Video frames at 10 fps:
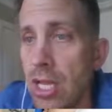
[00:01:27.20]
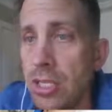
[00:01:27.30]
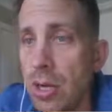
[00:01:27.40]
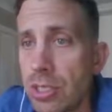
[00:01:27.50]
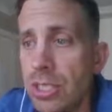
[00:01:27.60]

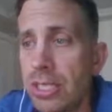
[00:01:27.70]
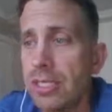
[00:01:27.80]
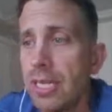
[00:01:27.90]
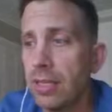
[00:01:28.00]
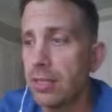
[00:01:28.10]
So as you can
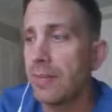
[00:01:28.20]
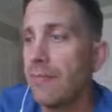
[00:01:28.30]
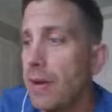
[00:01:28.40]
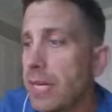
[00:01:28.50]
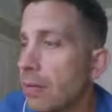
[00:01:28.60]
see, there's some
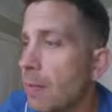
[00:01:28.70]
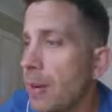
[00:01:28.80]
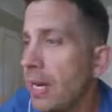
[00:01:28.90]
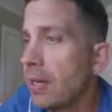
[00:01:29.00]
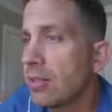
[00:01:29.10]
funny
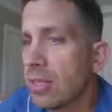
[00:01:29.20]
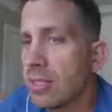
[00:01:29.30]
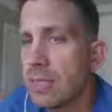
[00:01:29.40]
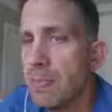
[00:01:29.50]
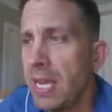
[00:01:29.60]
repairs on
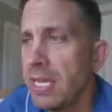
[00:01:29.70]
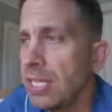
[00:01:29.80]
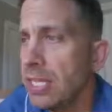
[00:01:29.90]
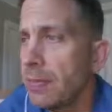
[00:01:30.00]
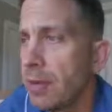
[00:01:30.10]
this page
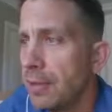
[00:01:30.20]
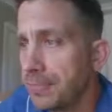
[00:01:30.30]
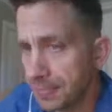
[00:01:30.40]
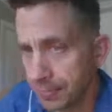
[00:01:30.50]
here, but